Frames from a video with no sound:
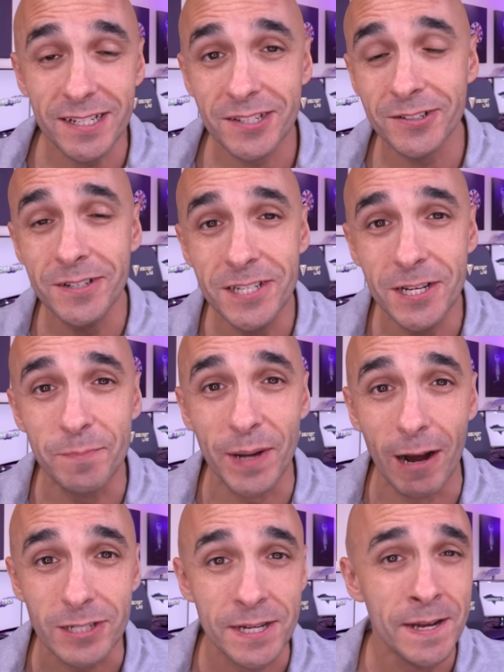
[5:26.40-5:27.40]
excited
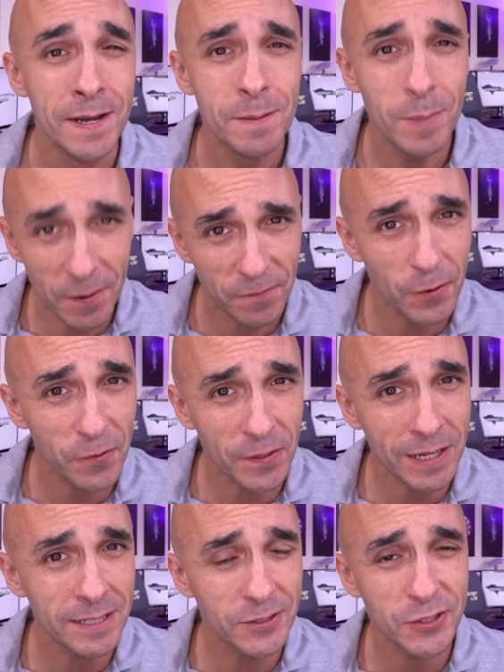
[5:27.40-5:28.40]
about. But if you're
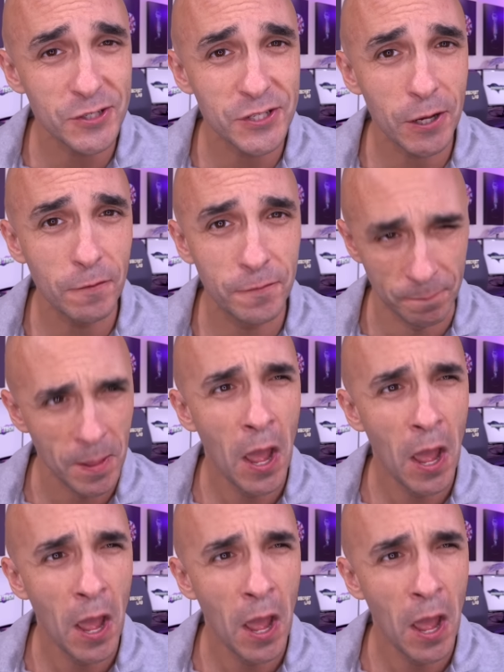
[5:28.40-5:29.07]
thinking to yourself,